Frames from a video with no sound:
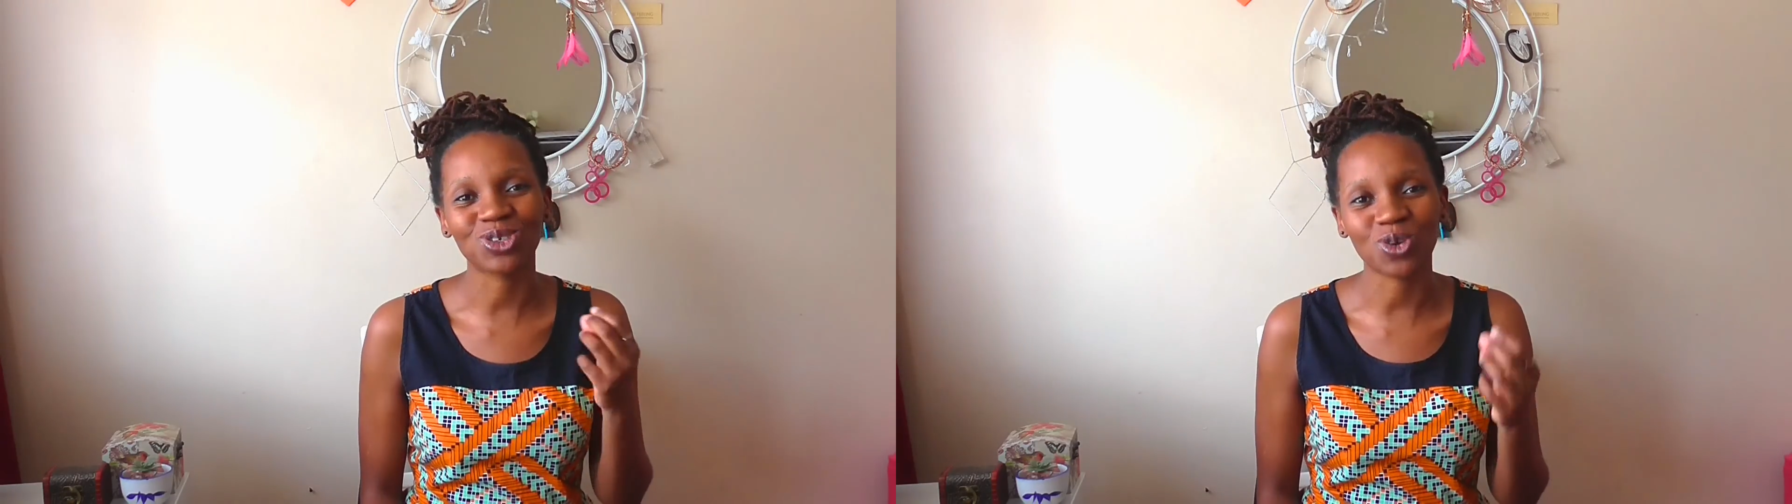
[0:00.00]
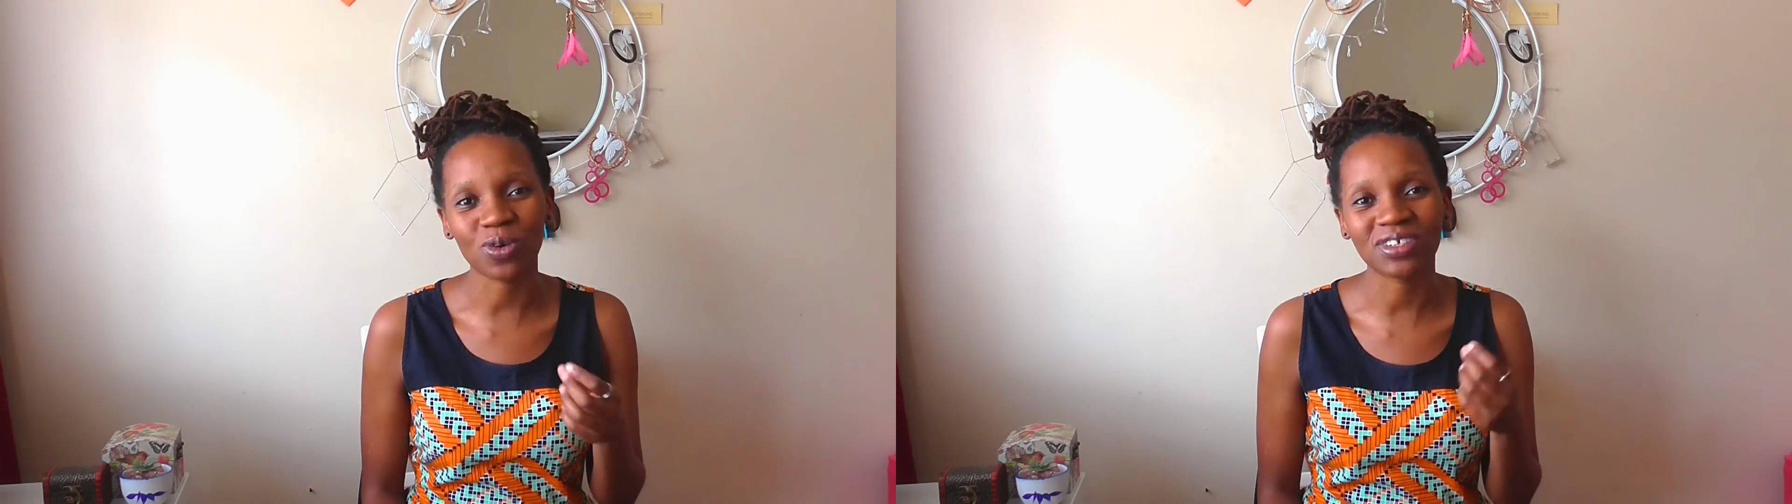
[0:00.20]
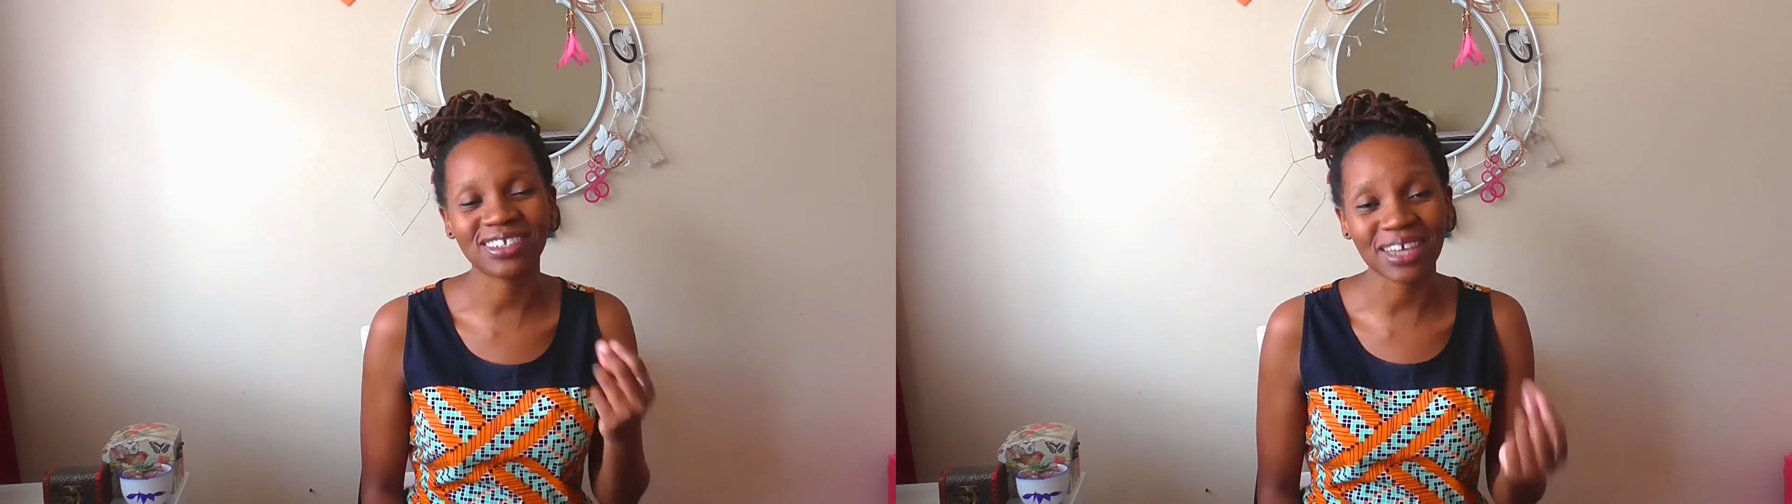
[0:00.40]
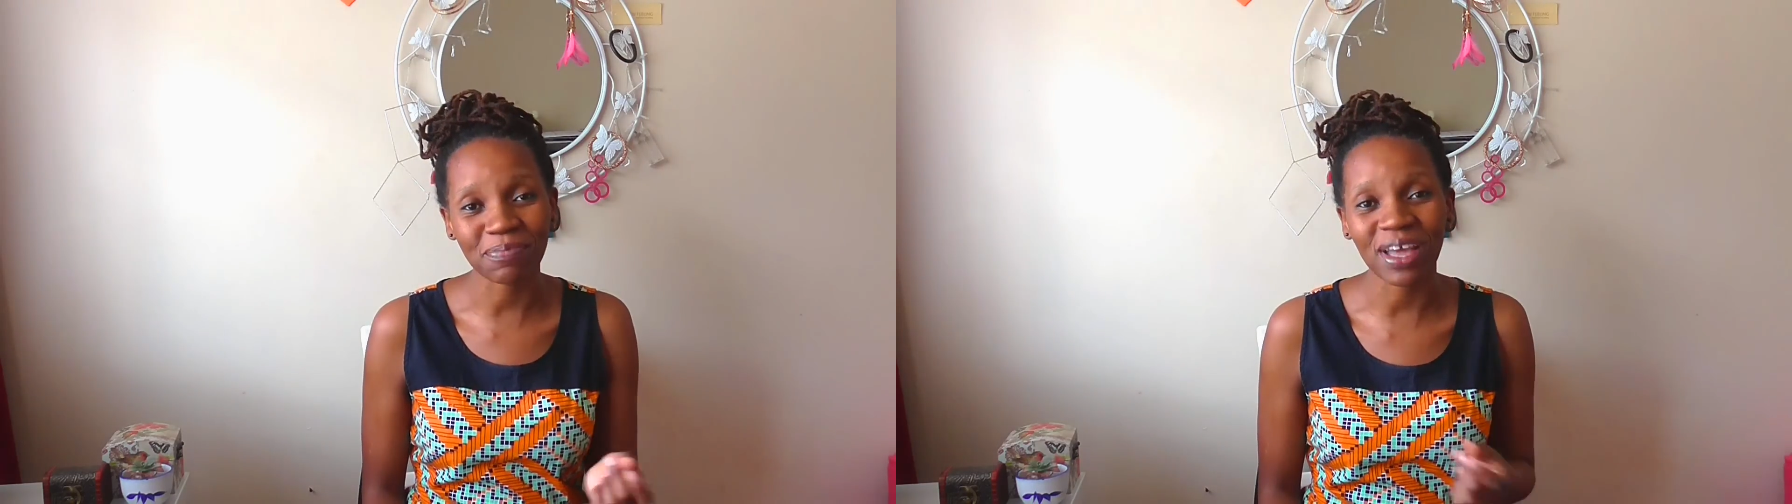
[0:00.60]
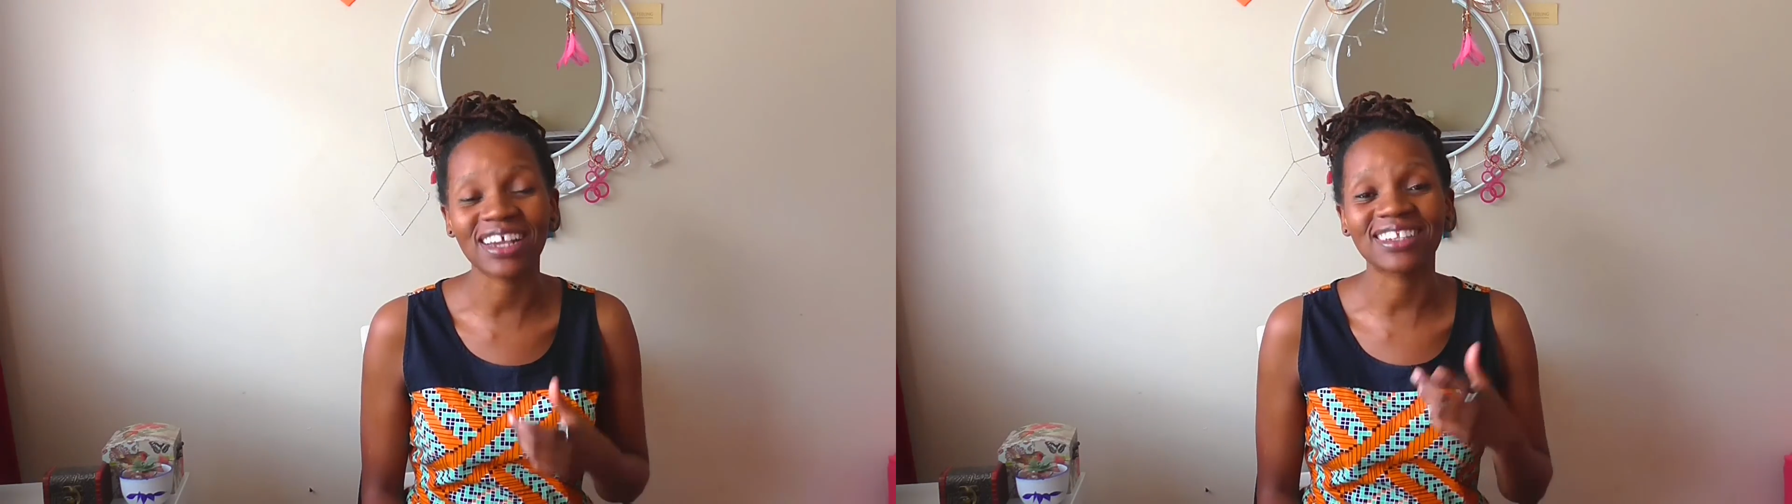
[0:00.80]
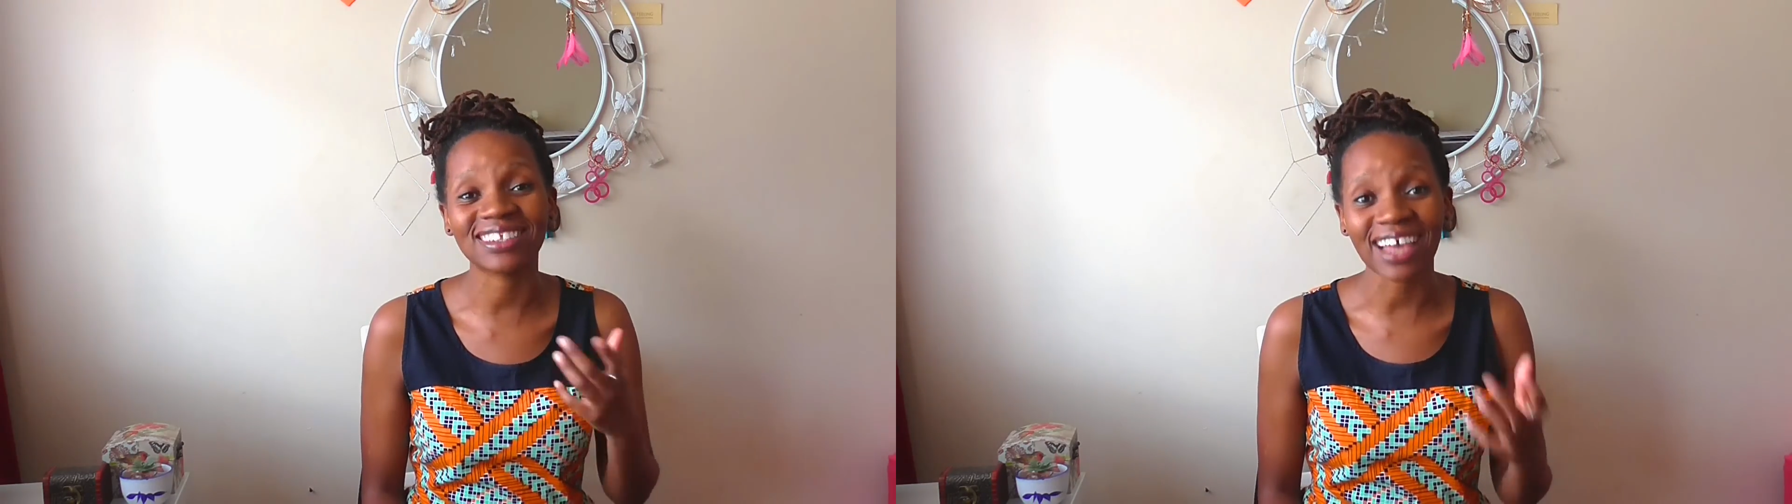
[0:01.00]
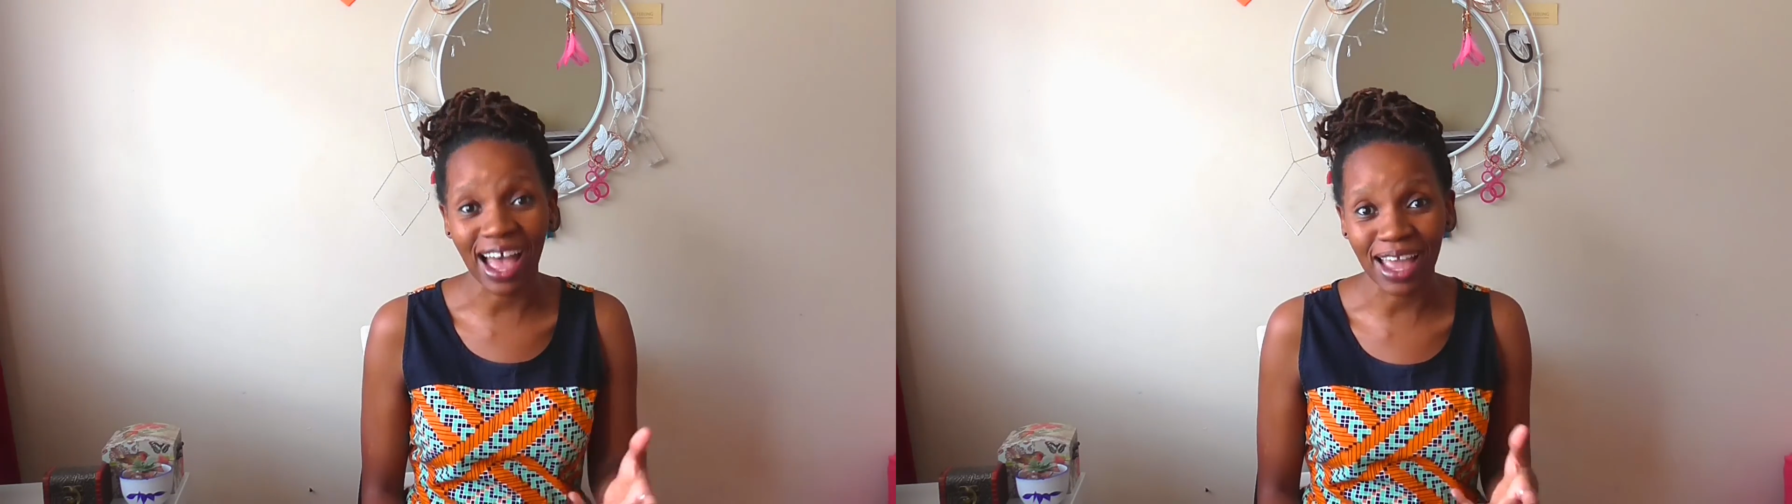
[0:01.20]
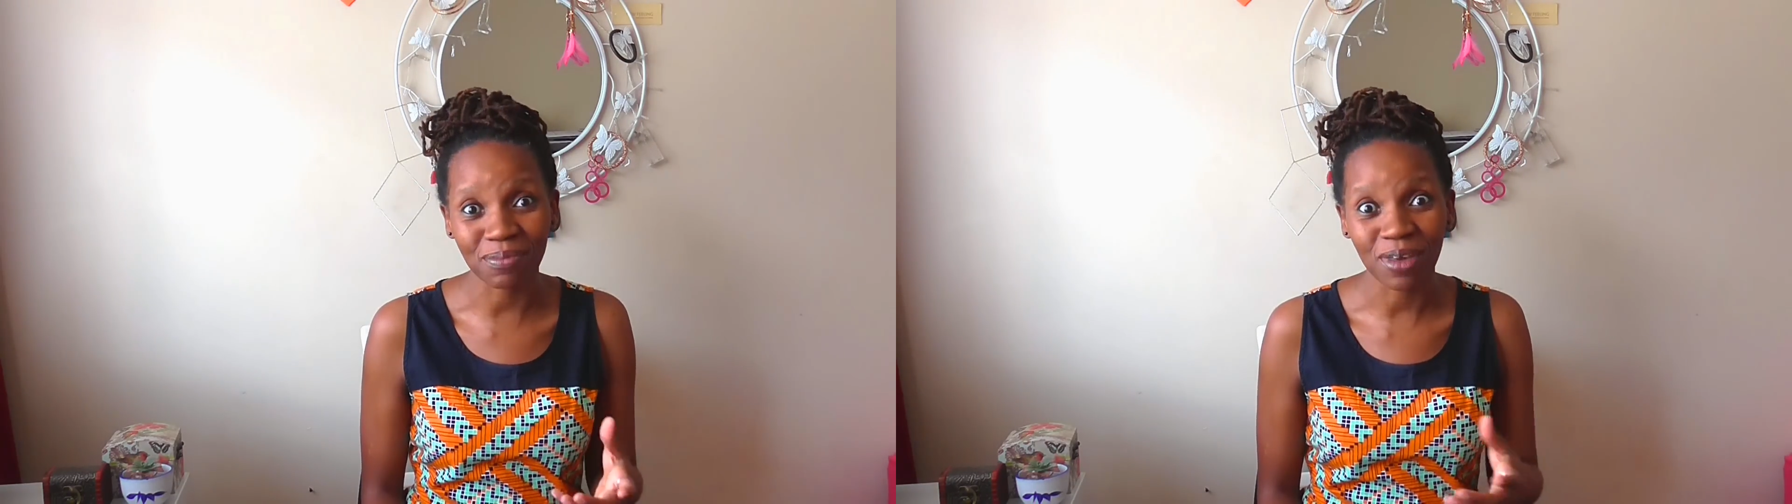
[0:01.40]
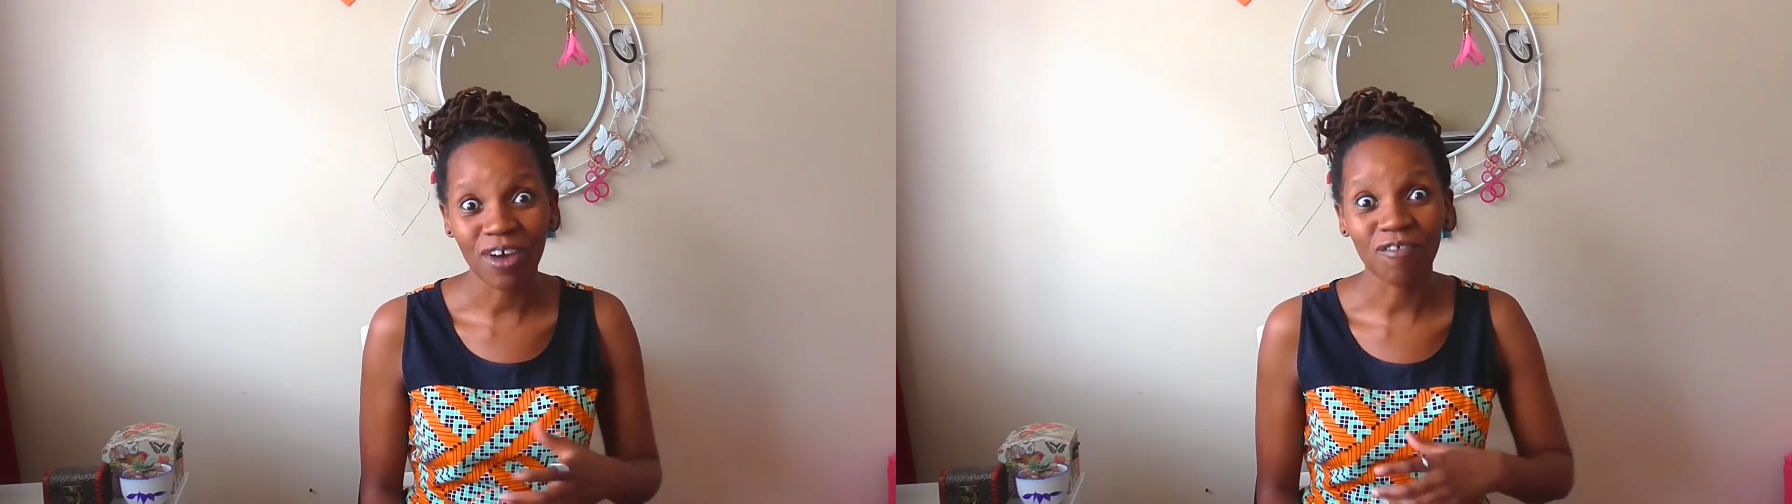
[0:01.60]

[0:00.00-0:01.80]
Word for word: doorstep and it's time